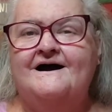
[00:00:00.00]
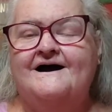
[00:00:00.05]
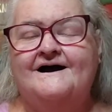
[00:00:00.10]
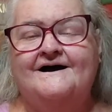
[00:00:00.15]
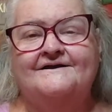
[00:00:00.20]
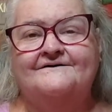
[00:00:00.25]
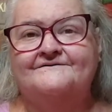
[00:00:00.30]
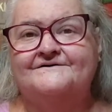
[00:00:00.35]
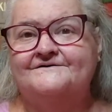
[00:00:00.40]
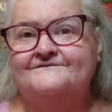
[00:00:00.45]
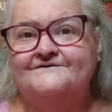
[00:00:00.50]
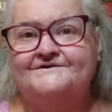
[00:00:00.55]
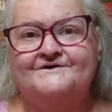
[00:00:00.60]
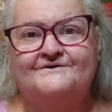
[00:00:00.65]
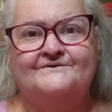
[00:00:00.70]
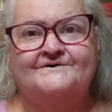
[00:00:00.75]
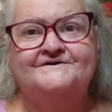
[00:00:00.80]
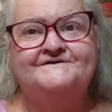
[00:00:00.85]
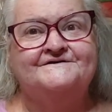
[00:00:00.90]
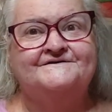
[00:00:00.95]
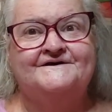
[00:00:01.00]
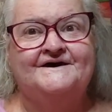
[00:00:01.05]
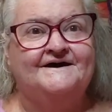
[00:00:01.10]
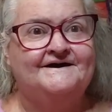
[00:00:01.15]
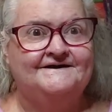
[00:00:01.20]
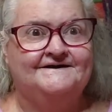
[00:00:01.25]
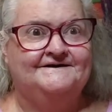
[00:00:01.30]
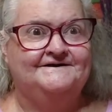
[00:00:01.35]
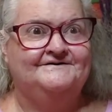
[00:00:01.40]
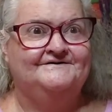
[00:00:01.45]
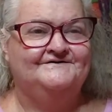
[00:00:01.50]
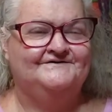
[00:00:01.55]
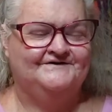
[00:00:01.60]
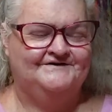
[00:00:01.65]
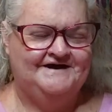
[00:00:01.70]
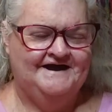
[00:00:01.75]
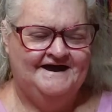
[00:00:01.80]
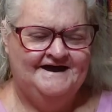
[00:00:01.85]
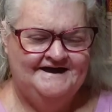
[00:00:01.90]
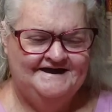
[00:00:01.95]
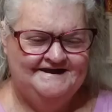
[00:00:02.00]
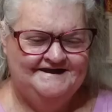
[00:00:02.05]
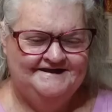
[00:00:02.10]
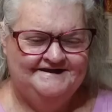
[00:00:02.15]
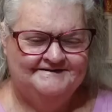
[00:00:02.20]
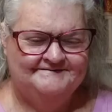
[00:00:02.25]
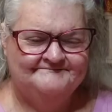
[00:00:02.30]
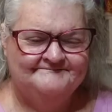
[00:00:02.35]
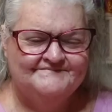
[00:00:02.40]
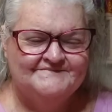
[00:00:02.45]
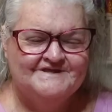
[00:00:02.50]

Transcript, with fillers: I don't even know what today is, okay?